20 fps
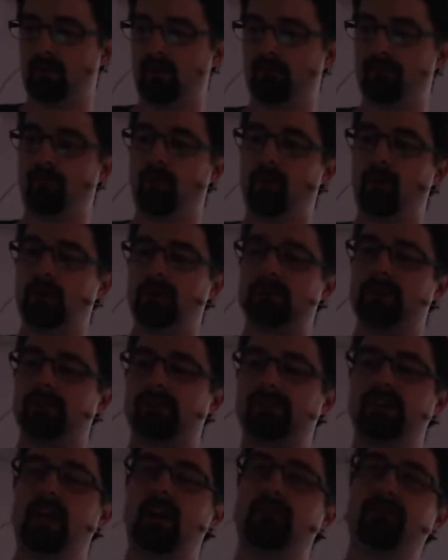of all
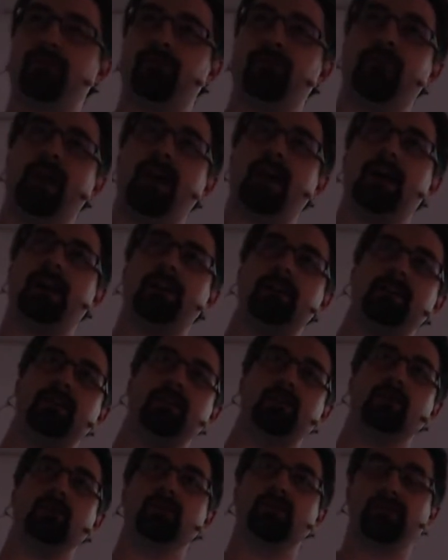the stuff I
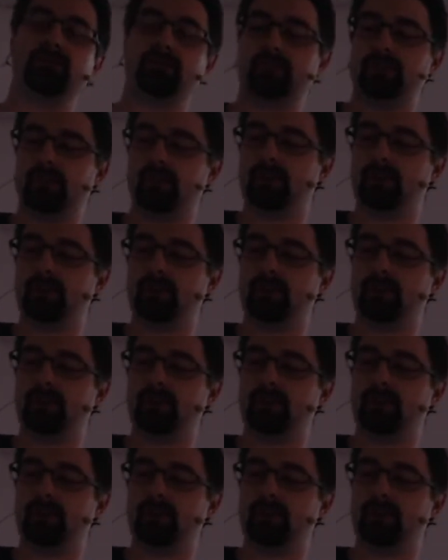used